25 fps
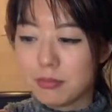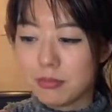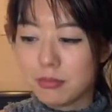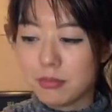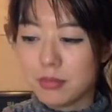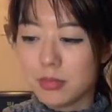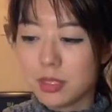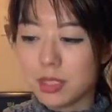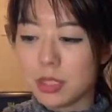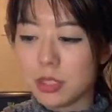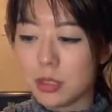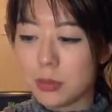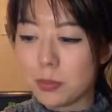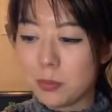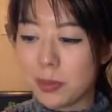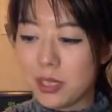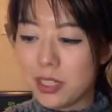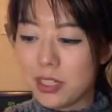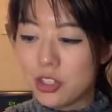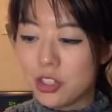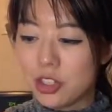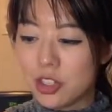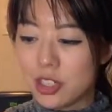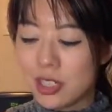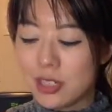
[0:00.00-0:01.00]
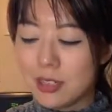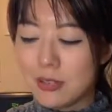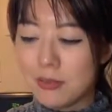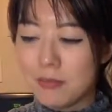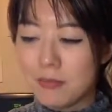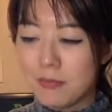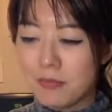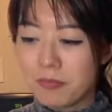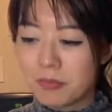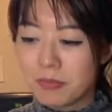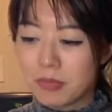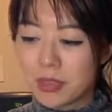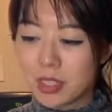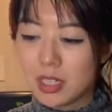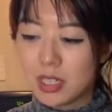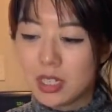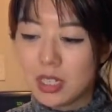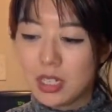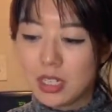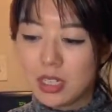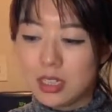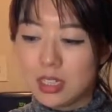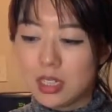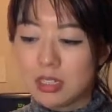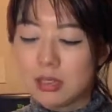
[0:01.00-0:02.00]
little pinchin'.
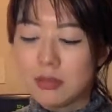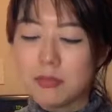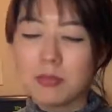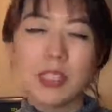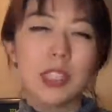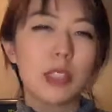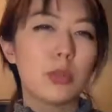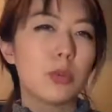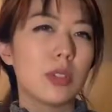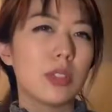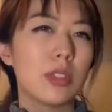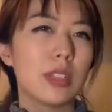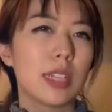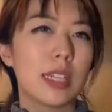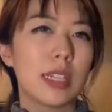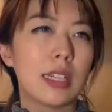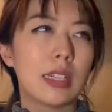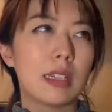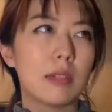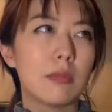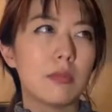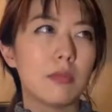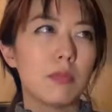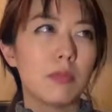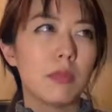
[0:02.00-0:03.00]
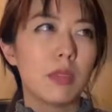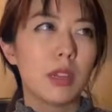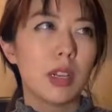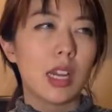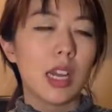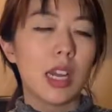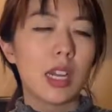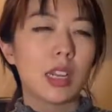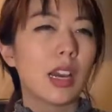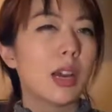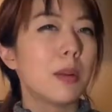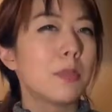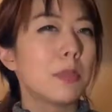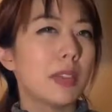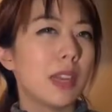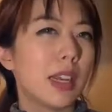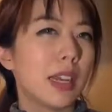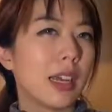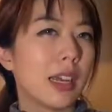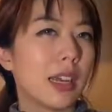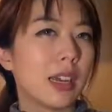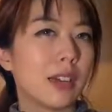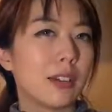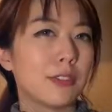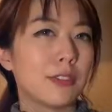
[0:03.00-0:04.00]
This was like a cup and a
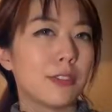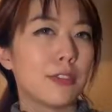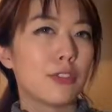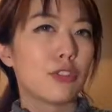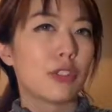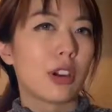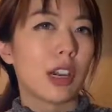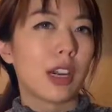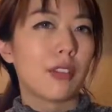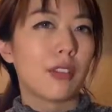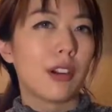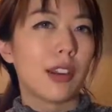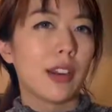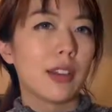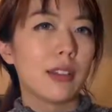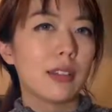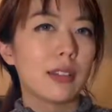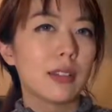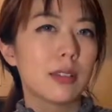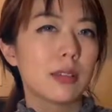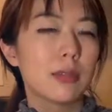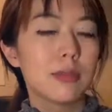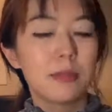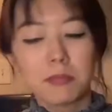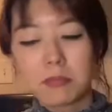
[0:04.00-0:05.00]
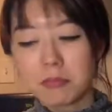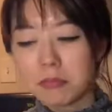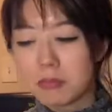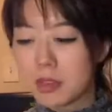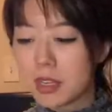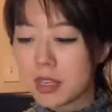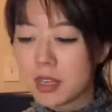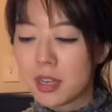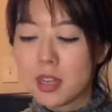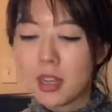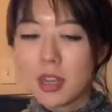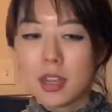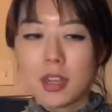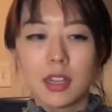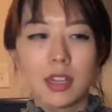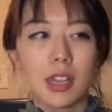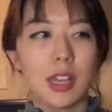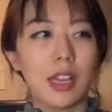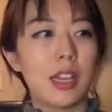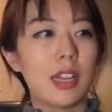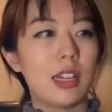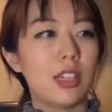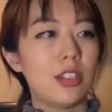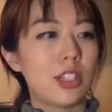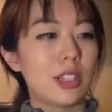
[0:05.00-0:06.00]
half of dry rice.
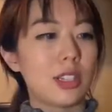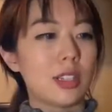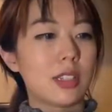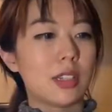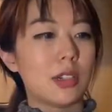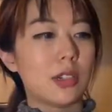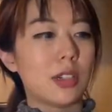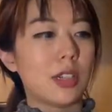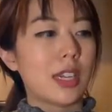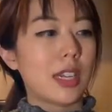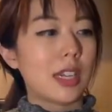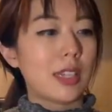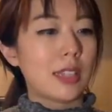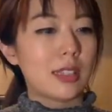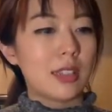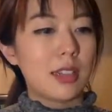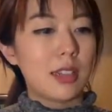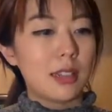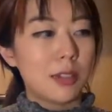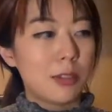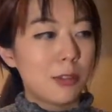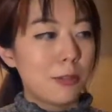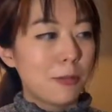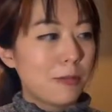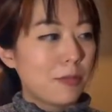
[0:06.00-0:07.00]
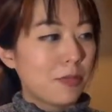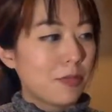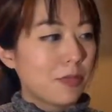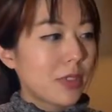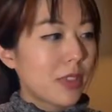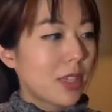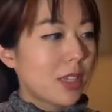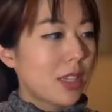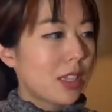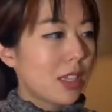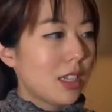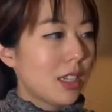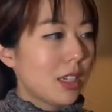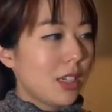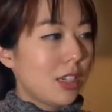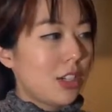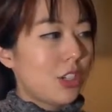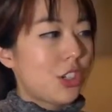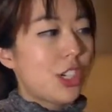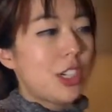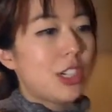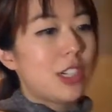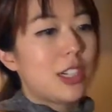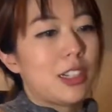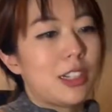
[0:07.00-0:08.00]
Just so you guys know.
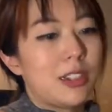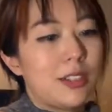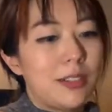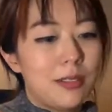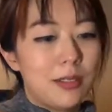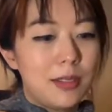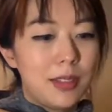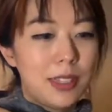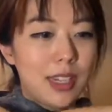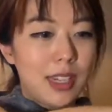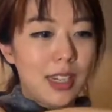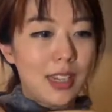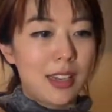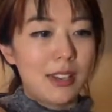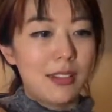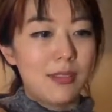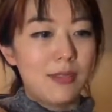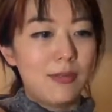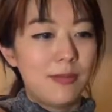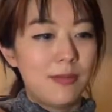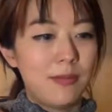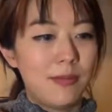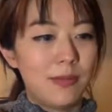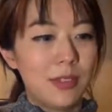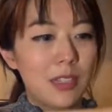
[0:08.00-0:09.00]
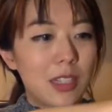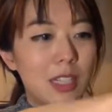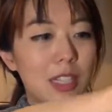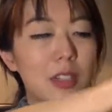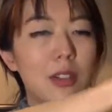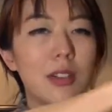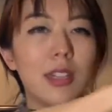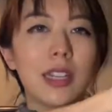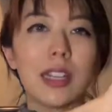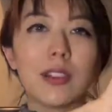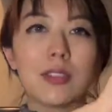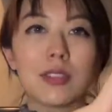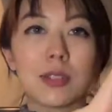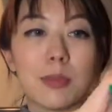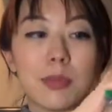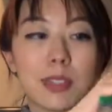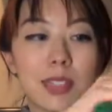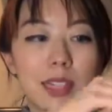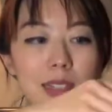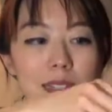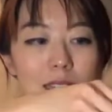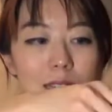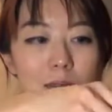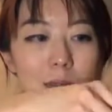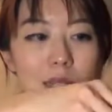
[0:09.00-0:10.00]
Sugar, done. Have some
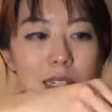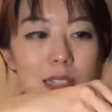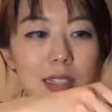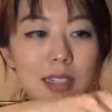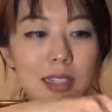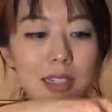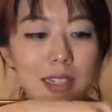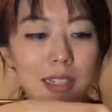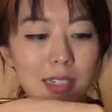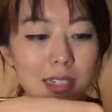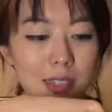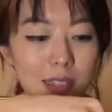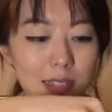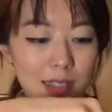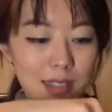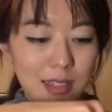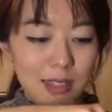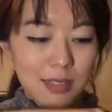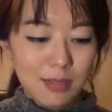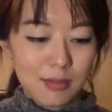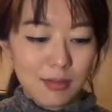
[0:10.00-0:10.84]
sesame seeds.